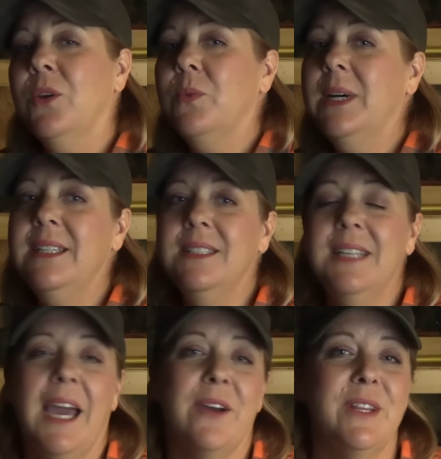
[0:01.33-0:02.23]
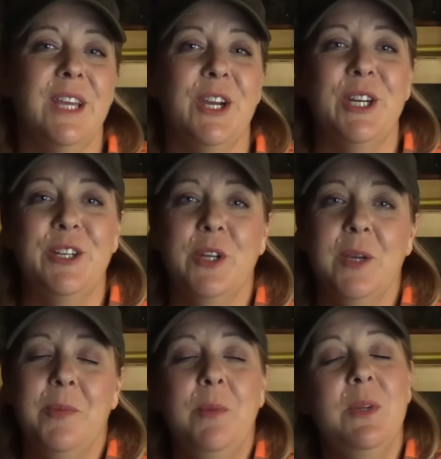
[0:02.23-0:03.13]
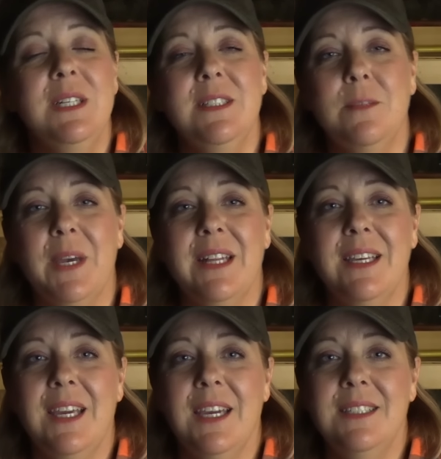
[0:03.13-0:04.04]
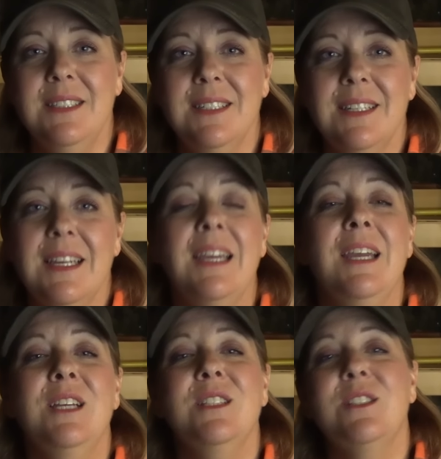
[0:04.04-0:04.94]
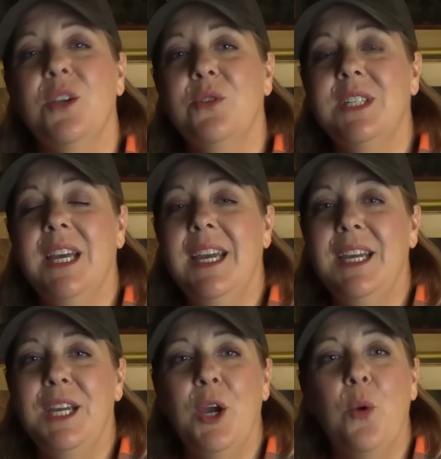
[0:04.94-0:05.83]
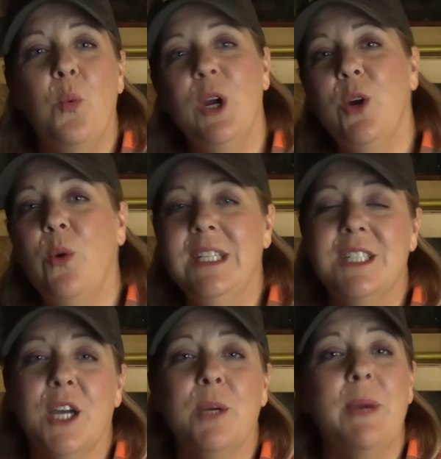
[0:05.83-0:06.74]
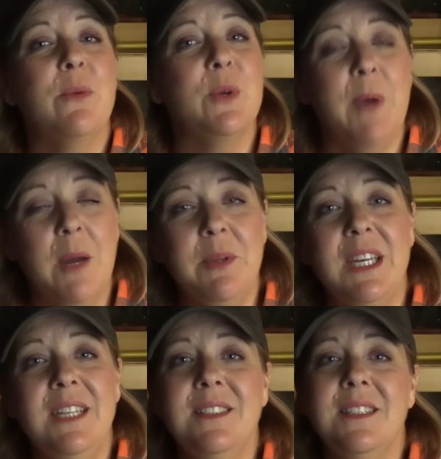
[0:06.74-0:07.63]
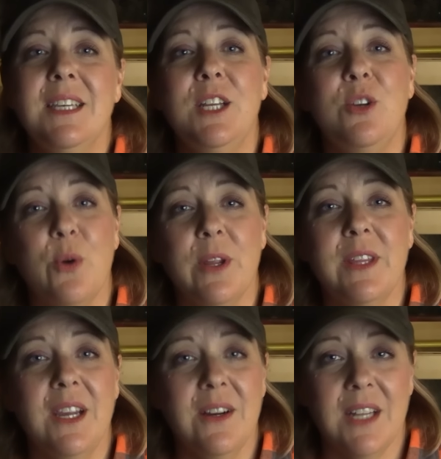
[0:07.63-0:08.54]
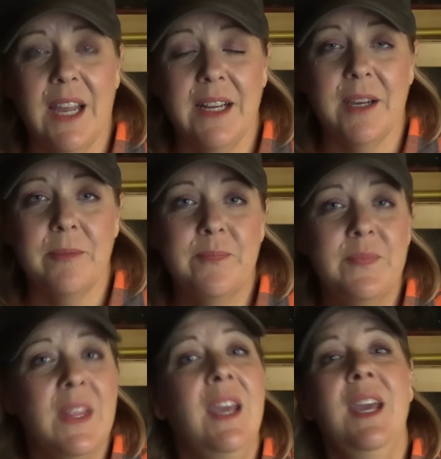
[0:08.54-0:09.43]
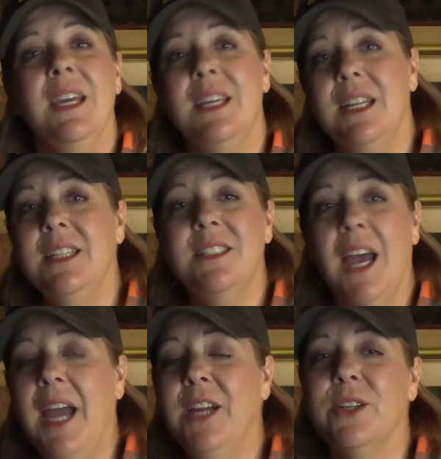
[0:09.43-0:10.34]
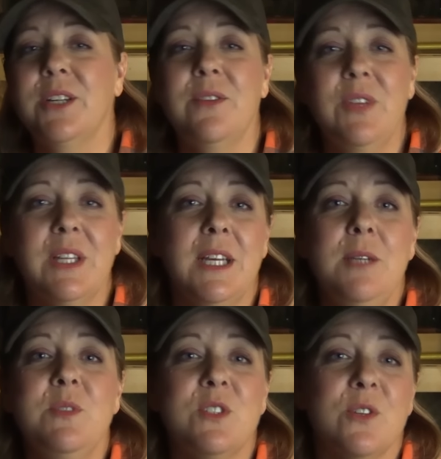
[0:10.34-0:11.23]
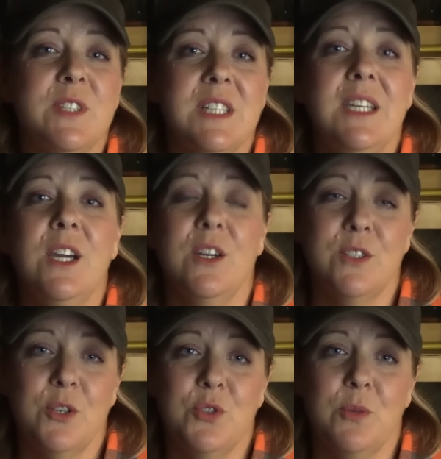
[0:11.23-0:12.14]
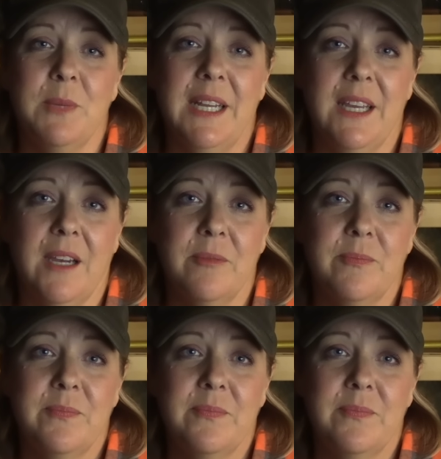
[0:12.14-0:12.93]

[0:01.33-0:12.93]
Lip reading: Well, howdy there, internet people, it's Belle again. So today, we're going to talk about Republicans in North Carolina getting tired of the claims surfacing on social media.